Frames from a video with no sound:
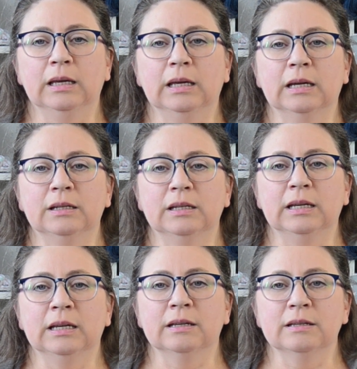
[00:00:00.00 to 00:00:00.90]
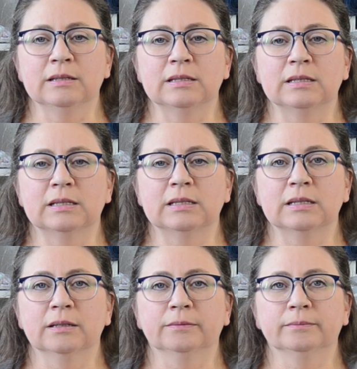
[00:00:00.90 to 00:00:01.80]
It
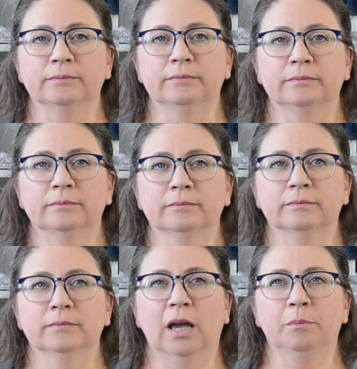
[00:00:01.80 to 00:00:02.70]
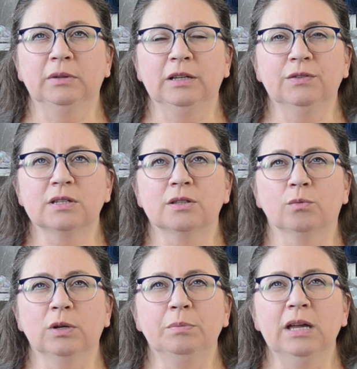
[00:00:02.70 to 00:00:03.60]
is, I believe it's
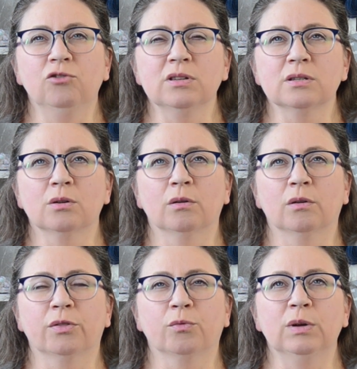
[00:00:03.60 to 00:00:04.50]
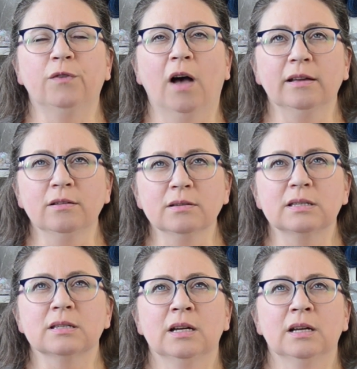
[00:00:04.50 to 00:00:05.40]
3 pages or 3
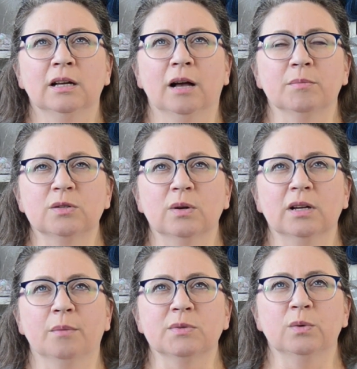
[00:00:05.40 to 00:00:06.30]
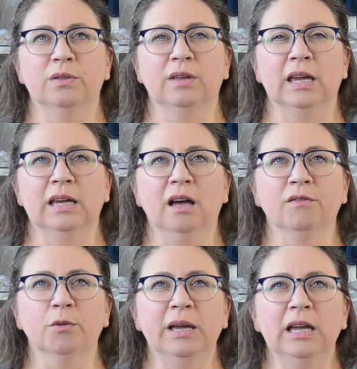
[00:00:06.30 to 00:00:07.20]
files. So it comes with a
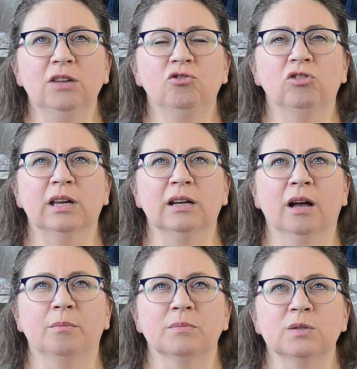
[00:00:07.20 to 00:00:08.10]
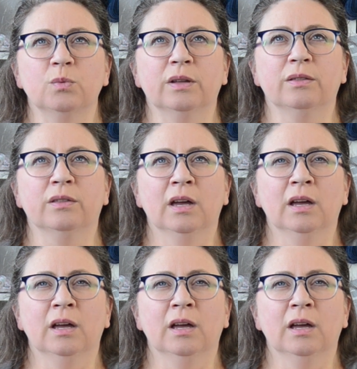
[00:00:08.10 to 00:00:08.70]
cover page. It comes with